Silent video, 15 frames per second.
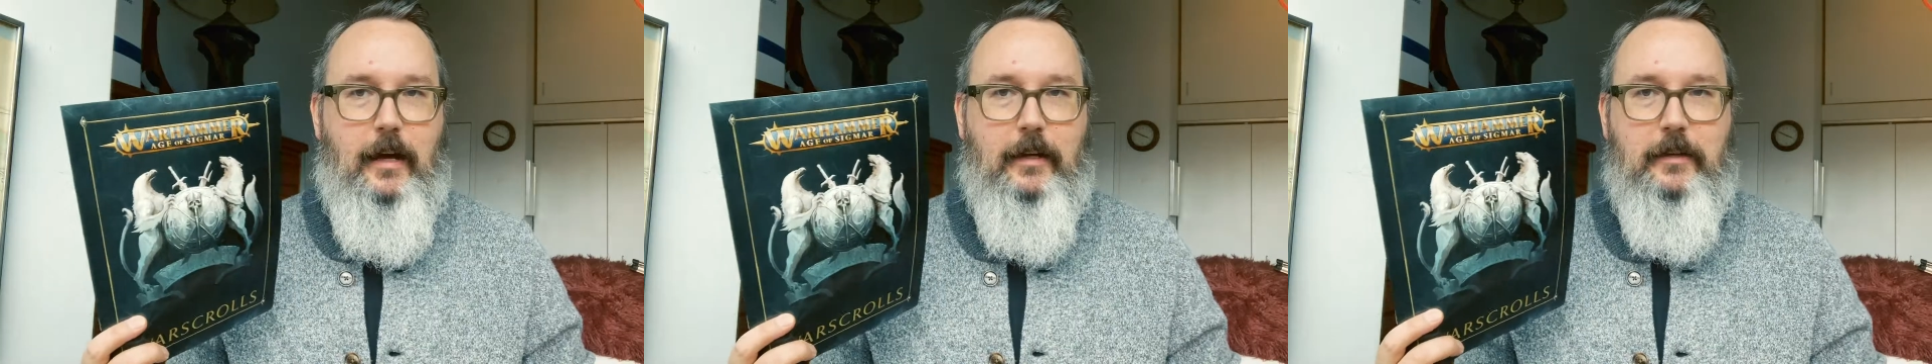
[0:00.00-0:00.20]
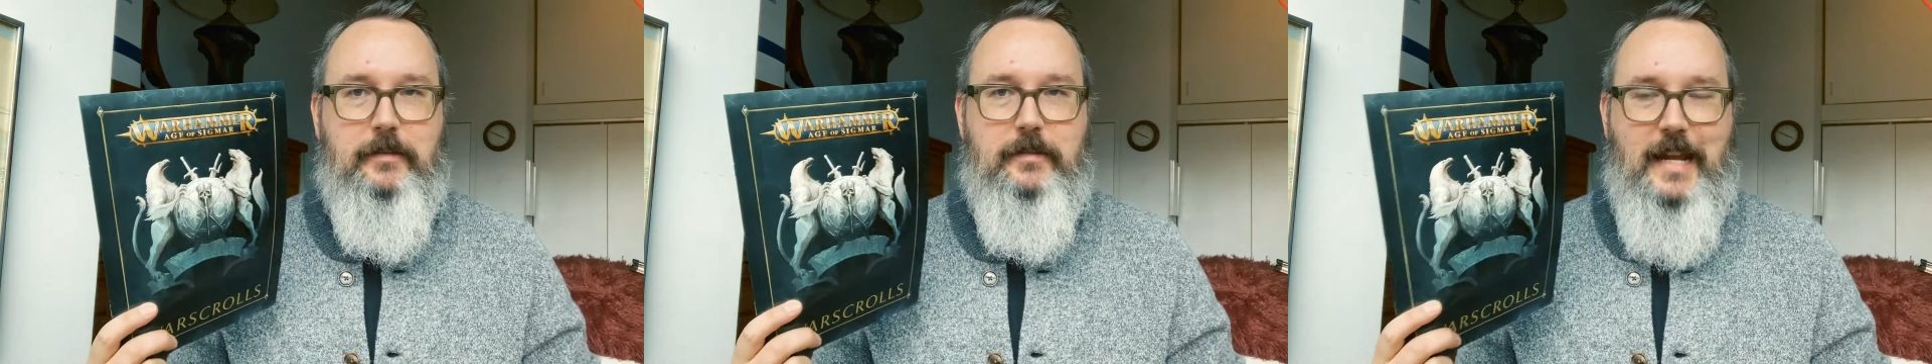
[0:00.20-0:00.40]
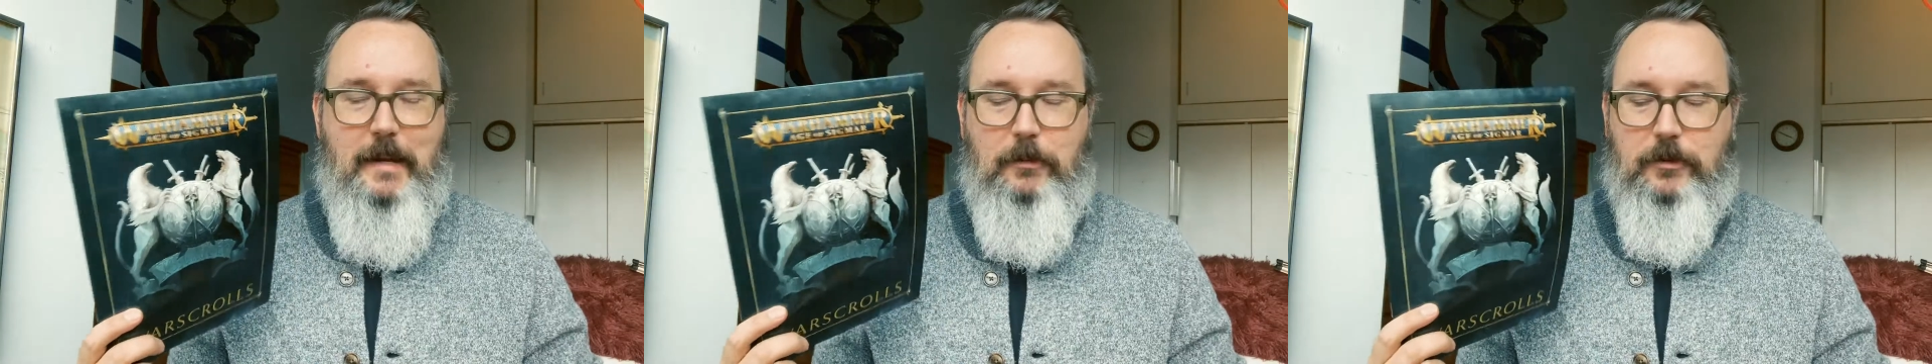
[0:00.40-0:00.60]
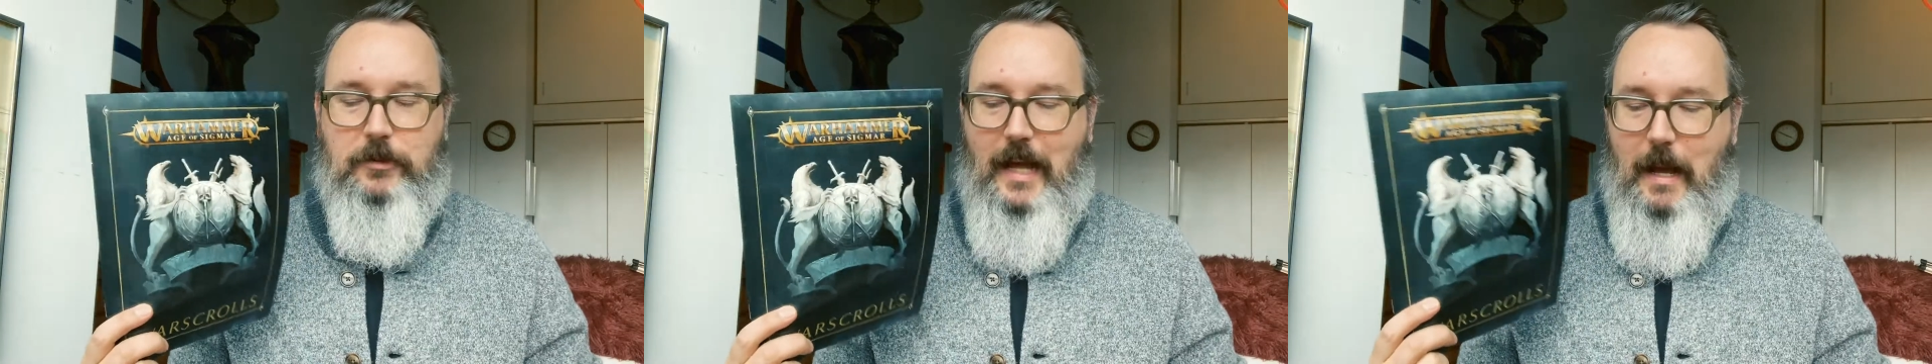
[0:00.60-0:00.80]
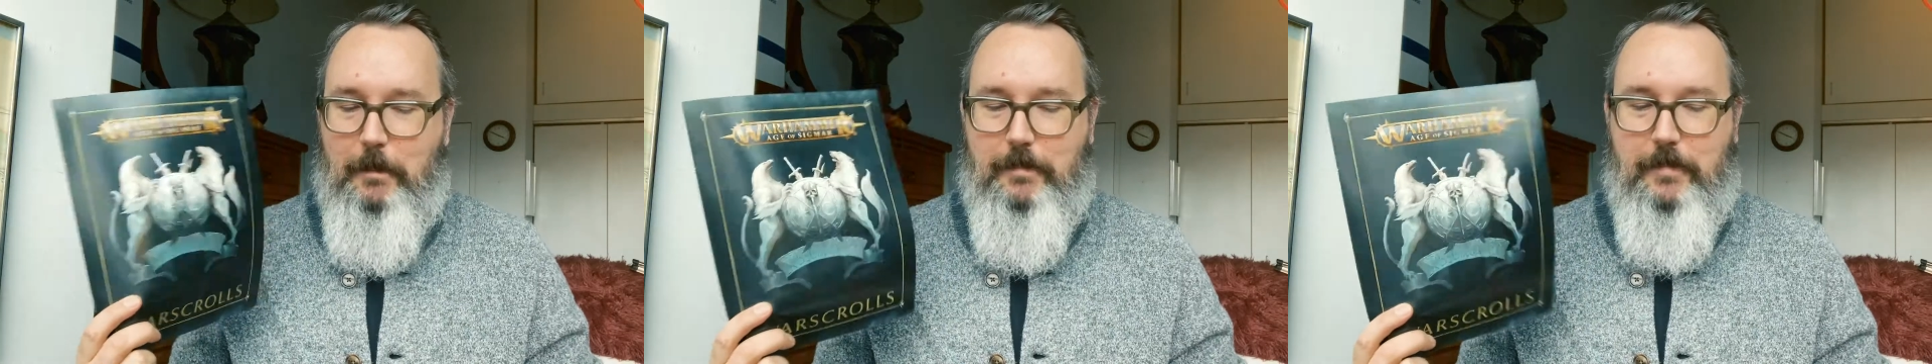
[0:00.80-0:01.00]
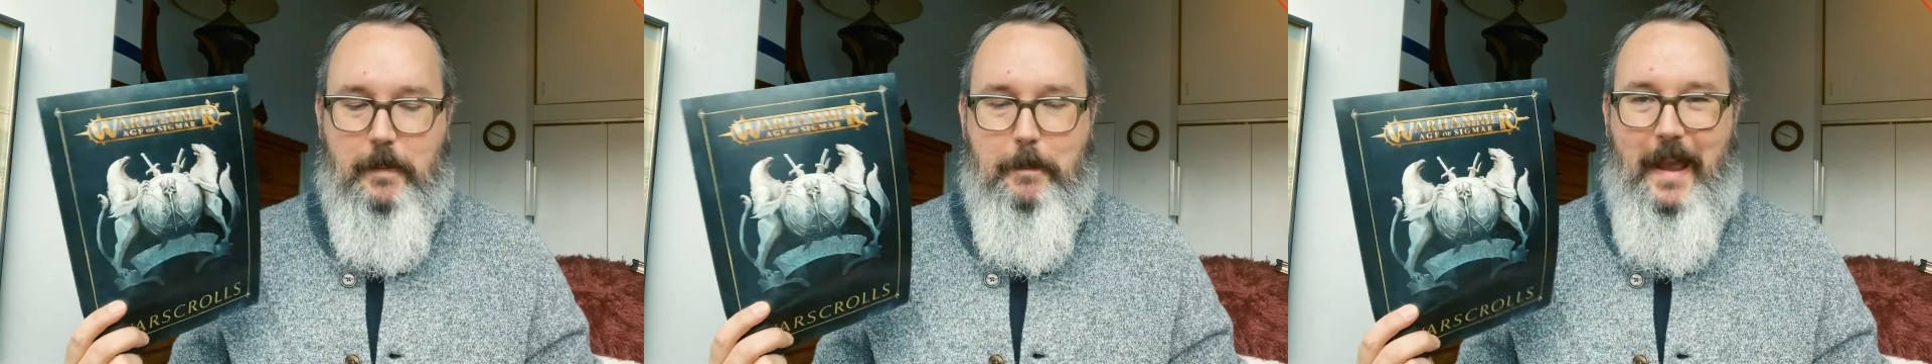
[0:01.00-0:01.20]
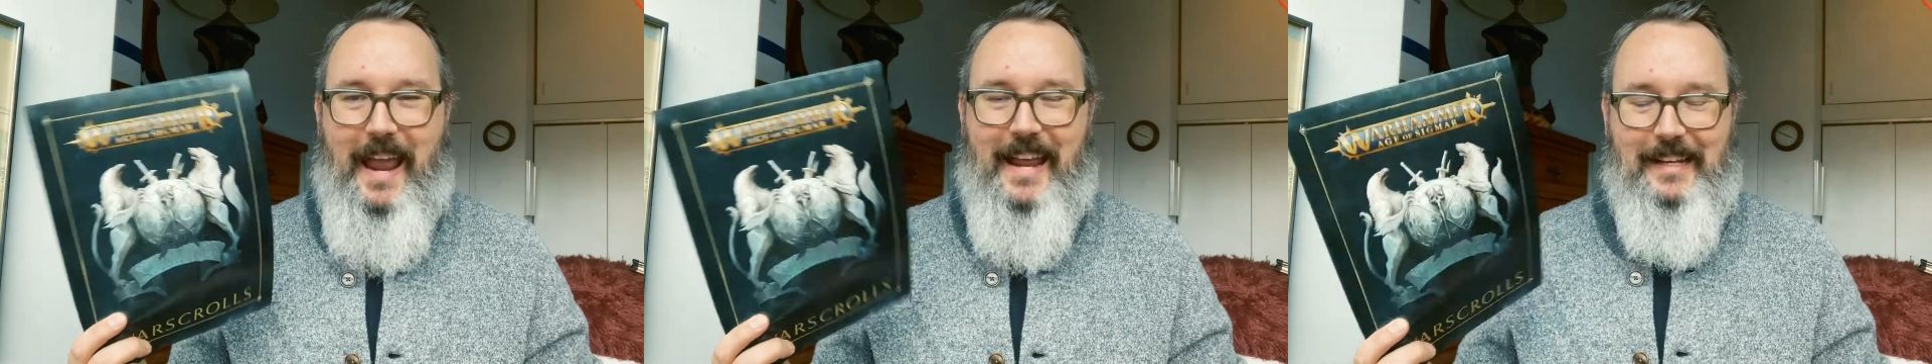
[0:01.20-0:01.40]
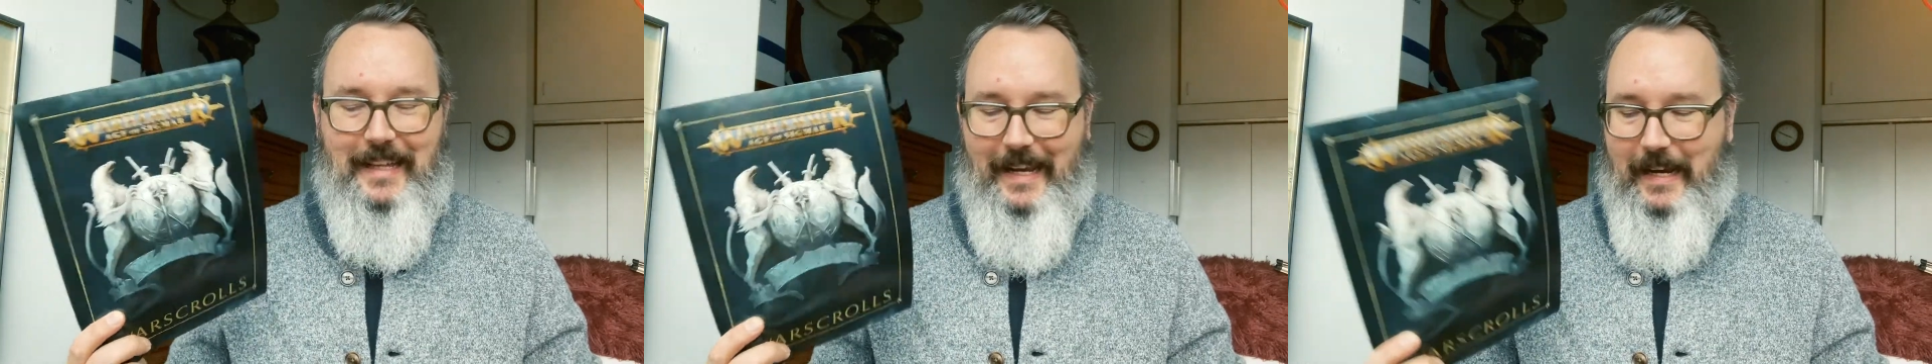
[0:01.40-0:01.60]
tabletop
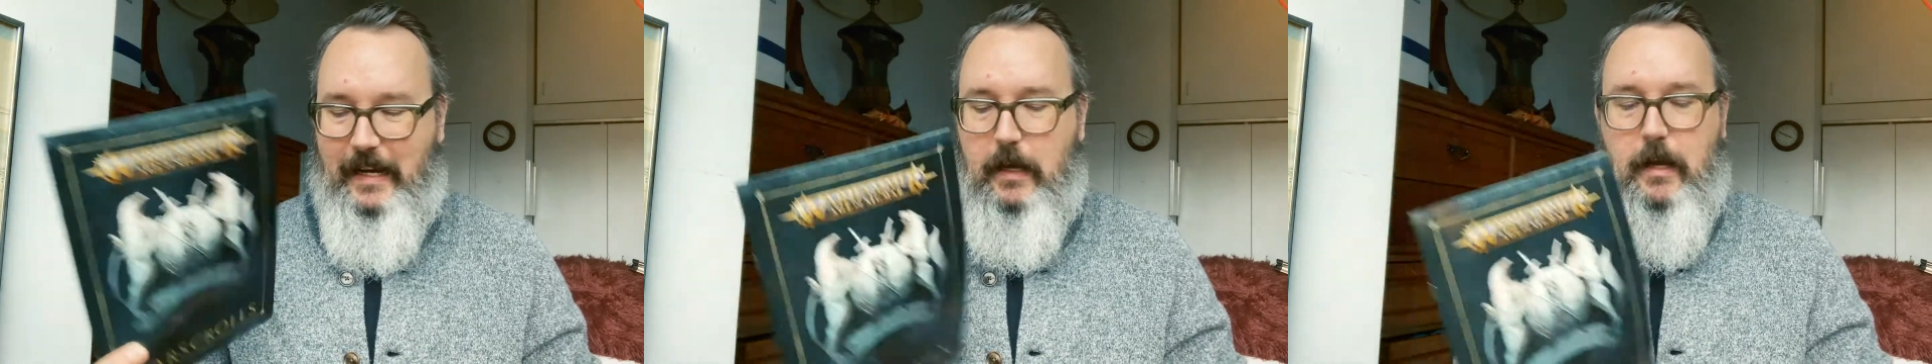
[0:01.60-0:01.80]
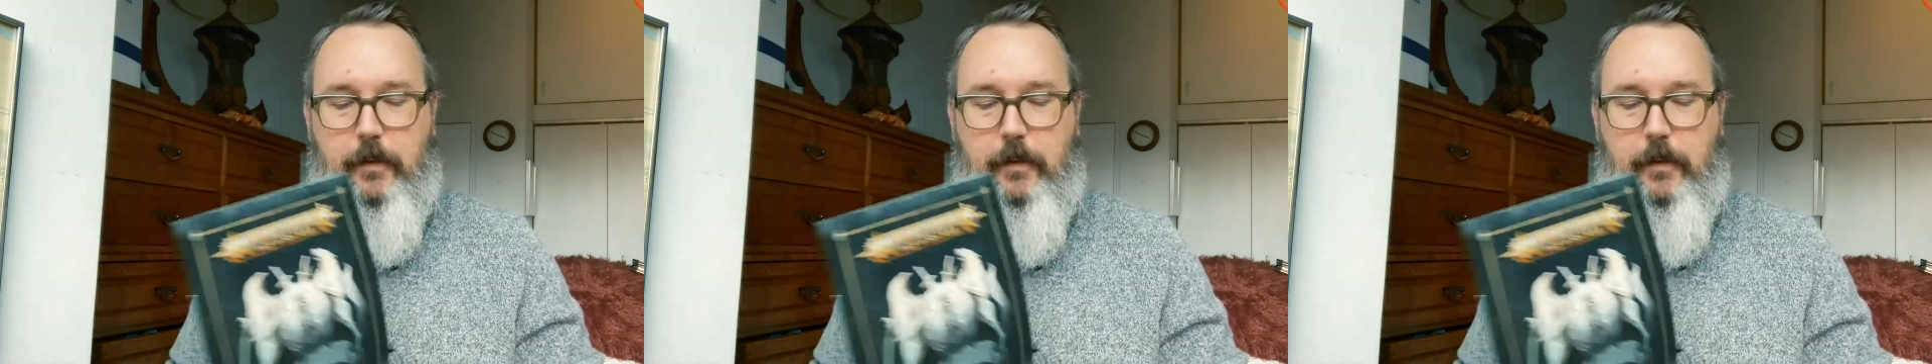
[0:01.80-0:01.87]
battling,